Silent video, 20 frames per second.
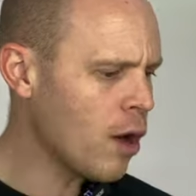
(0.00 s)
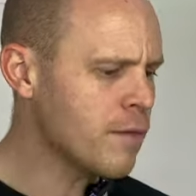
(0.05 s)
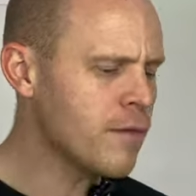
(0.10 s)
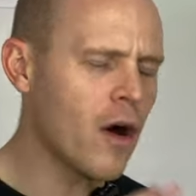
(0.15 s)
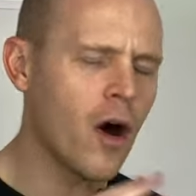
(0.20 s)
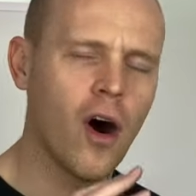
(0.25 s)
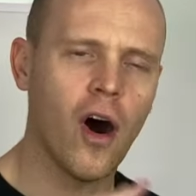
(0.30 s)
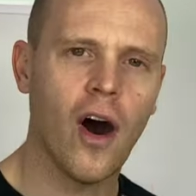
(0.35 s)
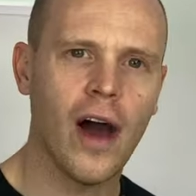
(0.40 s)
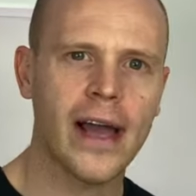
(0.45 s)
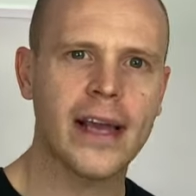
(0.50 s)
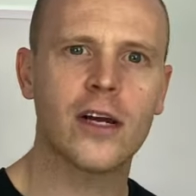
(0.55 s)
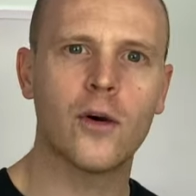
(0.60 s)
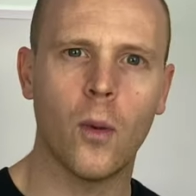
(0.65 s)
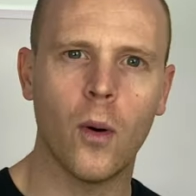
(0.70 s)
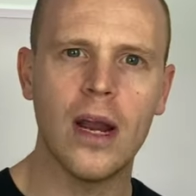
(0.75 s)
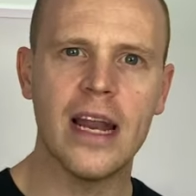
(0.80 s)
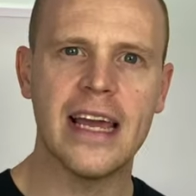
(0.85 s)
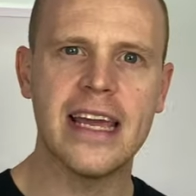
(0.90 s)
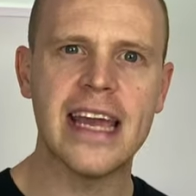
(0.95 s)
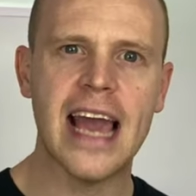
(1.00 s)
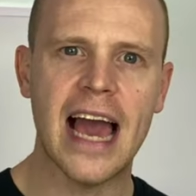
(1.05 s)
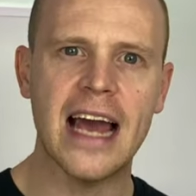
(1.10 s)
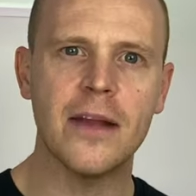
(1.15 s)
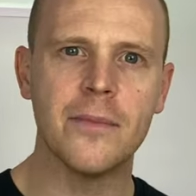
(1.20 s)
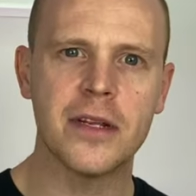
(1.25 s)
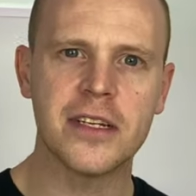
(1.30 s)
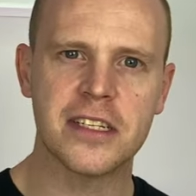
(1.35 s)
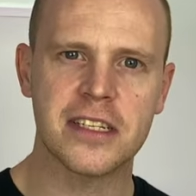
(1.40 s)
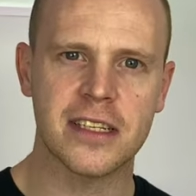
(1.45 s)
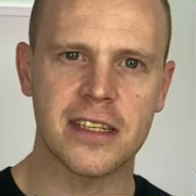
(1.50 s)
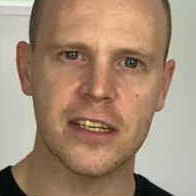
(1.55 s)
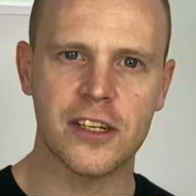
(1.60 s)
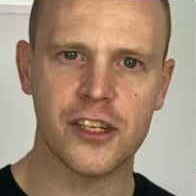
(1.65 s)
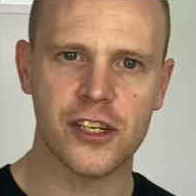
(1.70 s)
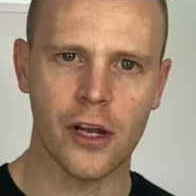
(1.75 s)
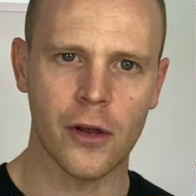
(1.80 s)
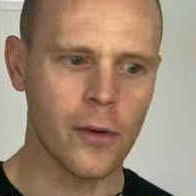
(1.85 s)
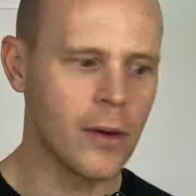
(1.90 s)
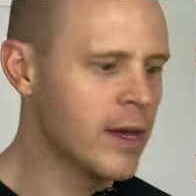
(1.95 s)
of high quality elements to this
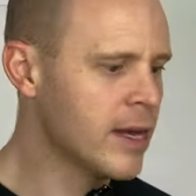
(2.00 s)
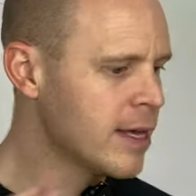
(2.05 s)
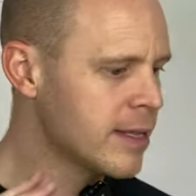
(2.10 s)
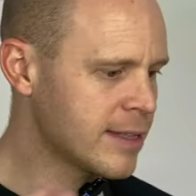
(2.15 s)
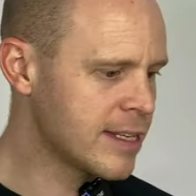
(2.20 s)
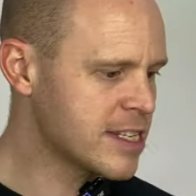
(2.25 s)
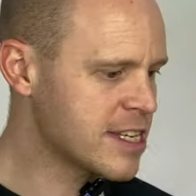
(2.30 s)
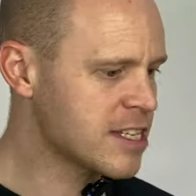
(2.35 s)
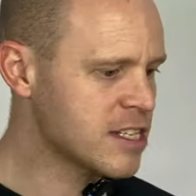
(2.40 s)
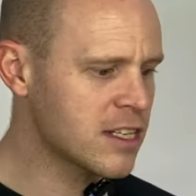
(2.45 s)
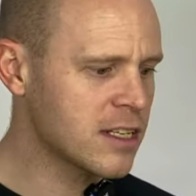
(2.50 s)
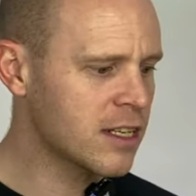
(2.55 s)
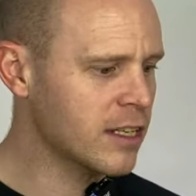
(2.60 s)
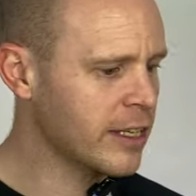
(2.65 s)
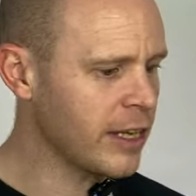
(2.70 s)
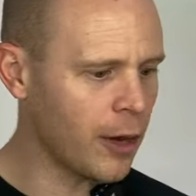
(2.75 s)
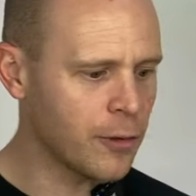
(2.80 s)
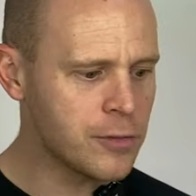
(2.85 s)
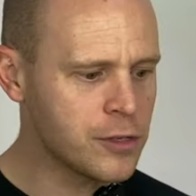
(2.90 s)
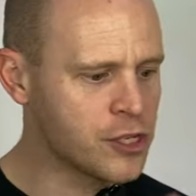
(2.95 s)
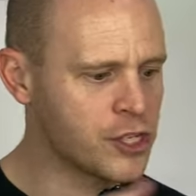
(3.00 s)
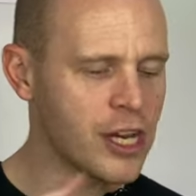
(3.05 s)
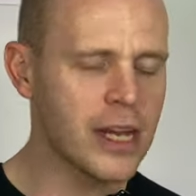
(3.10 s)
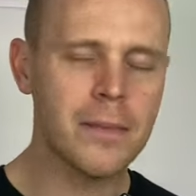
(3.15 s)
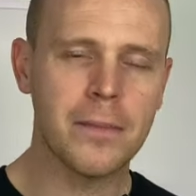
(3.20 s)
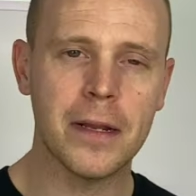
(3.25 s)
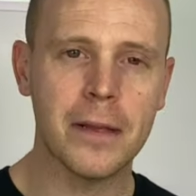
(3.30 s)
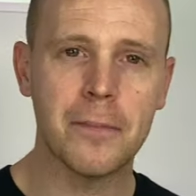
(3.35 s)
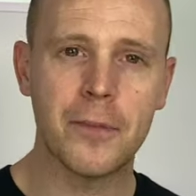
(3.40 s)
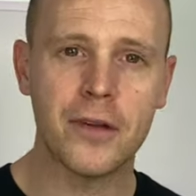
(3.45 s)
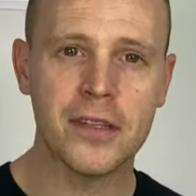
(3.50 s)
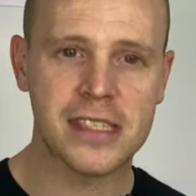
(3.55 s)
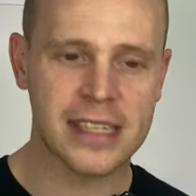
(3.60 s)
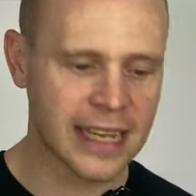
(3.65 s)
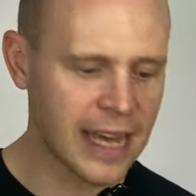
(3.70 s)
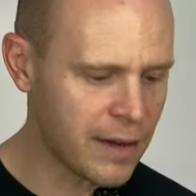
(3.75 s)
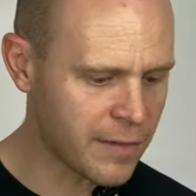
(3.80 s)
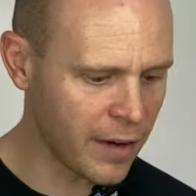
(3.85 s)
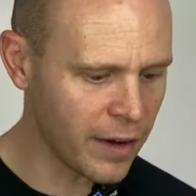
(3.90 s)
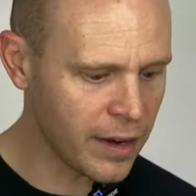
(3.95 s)
shoe. This isn't you know cheaply put
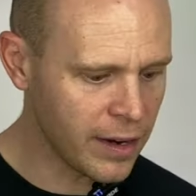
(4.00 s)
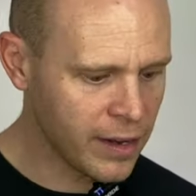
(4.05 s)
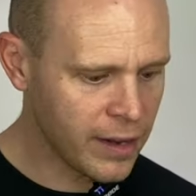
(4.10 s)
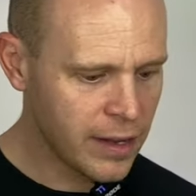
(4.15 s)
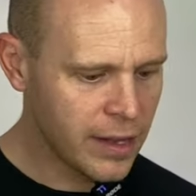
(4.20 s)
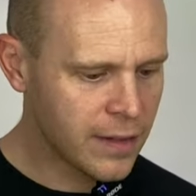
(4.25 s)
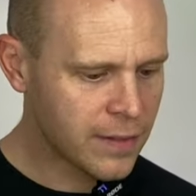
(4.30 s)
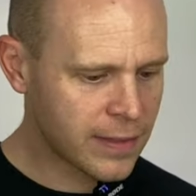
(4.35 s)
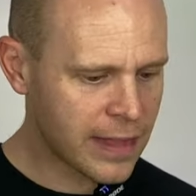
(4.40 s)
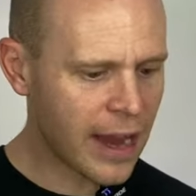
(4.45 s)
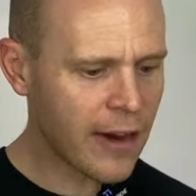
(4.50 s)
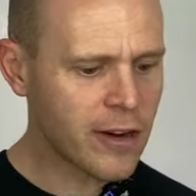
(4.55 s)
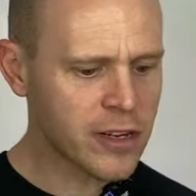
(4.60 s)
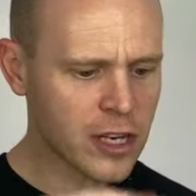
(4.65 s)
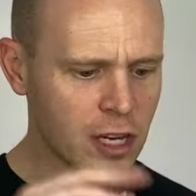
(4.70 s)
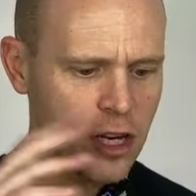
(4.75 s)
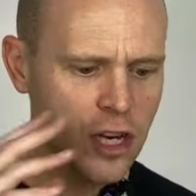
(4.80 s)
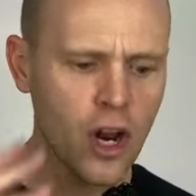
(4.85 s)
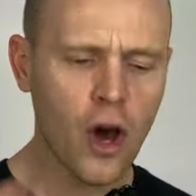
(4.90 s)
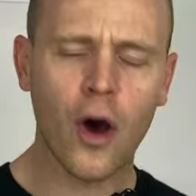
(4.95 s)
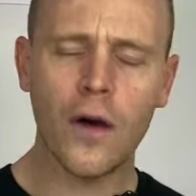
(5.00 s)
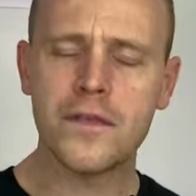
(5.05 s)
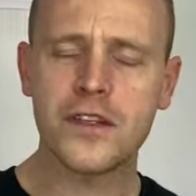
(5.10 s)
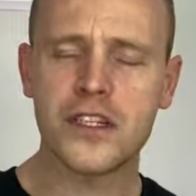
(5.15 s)
together, there are a lot of